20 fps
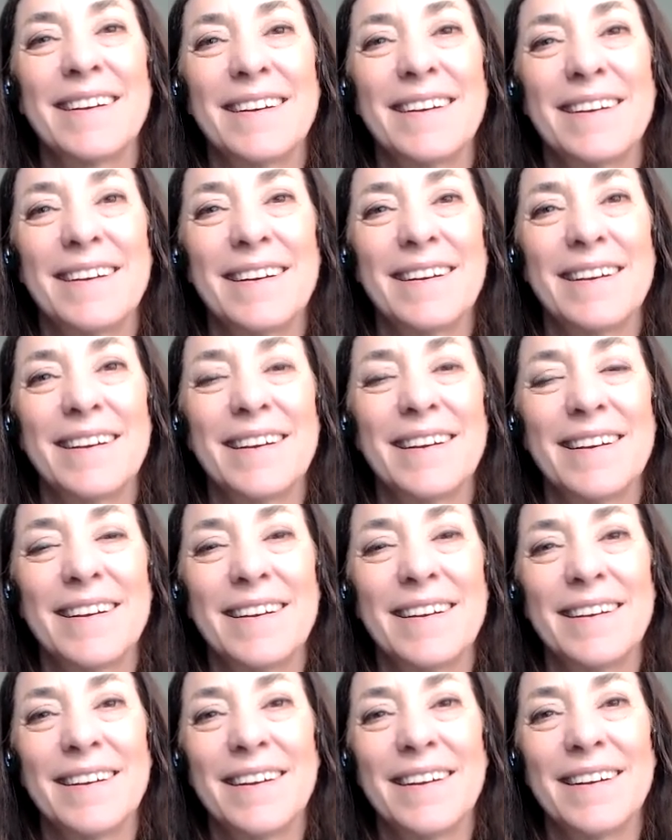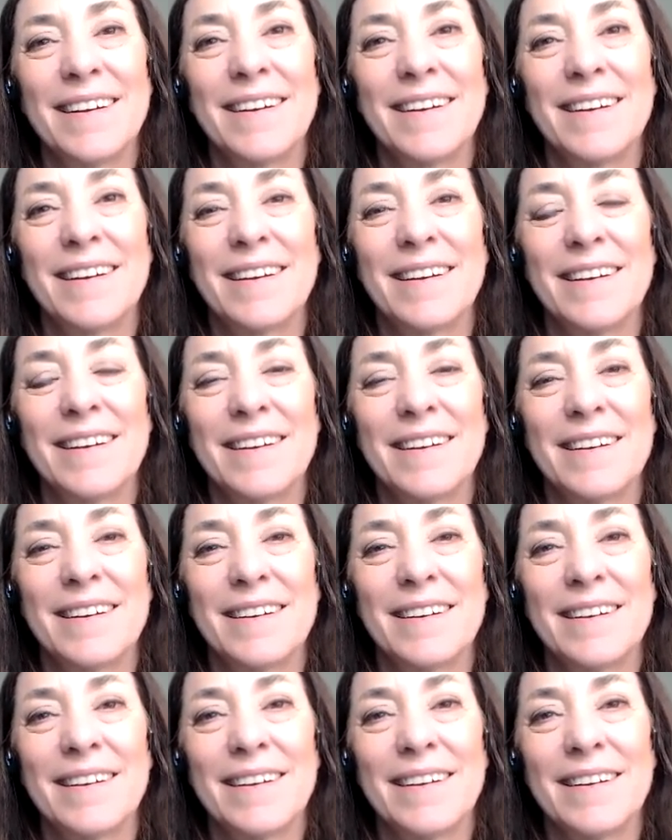
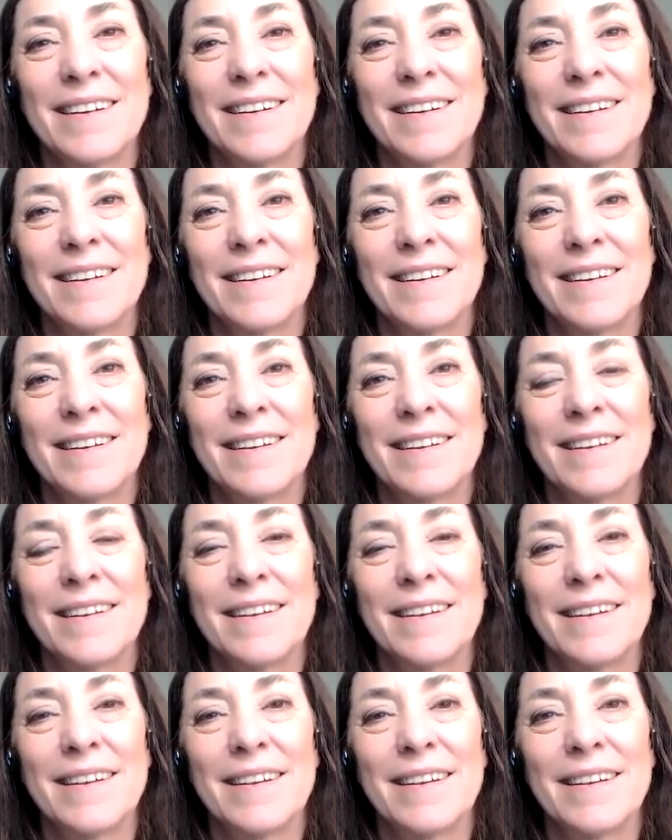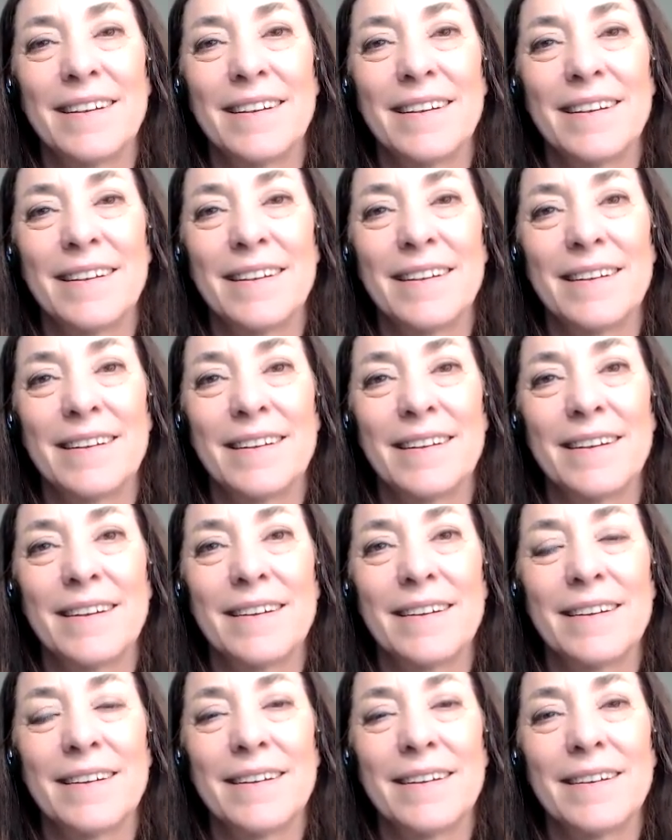
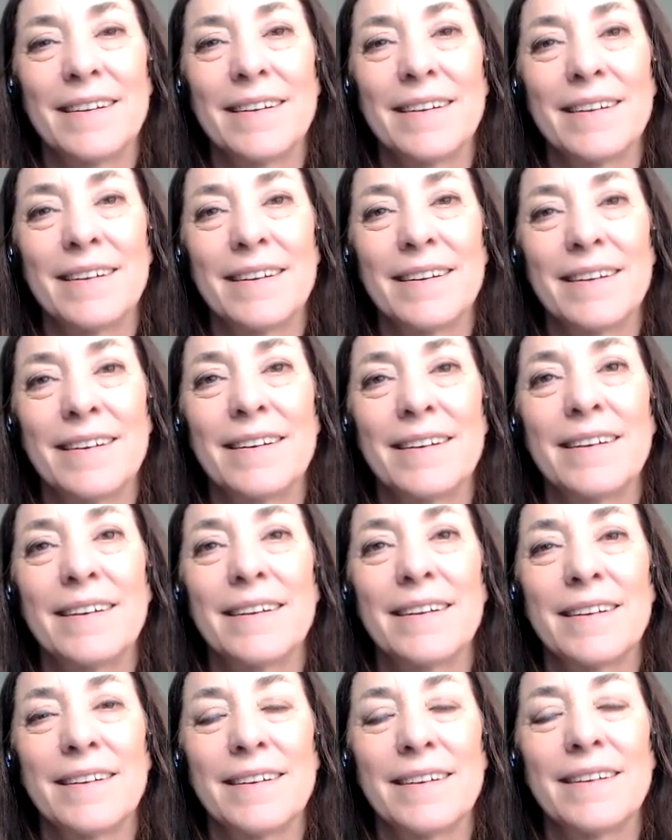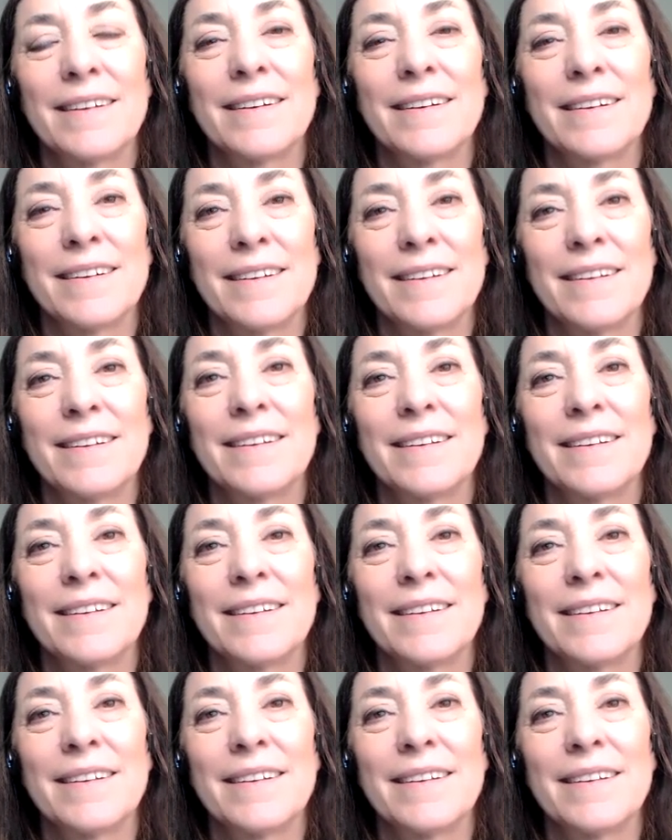[no speech]